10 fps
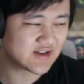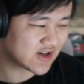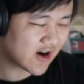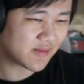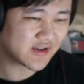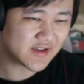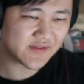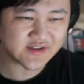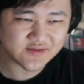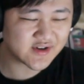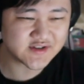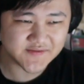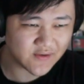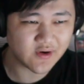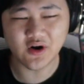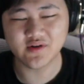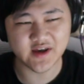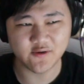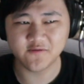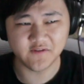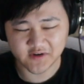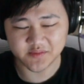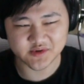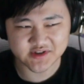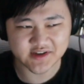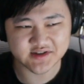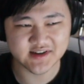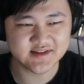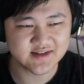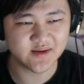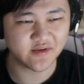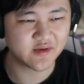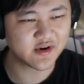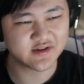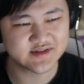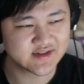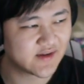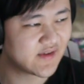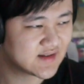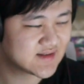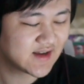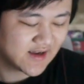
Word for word: Gyro Ball, Defense Crush four, okay, fifty percent chance to debuff the opponent's defense.